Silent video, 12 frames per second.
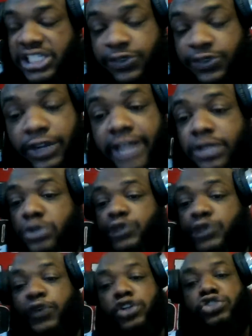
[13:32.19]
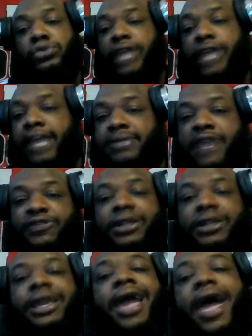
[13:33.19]
just feel like those first 2 games that
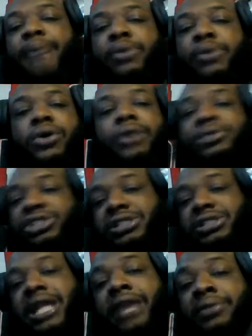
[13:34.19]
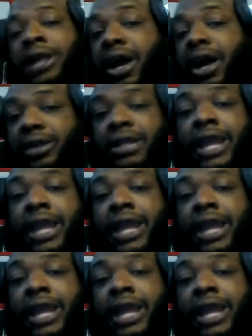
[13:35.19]
Philly had, bro, it was just like luck.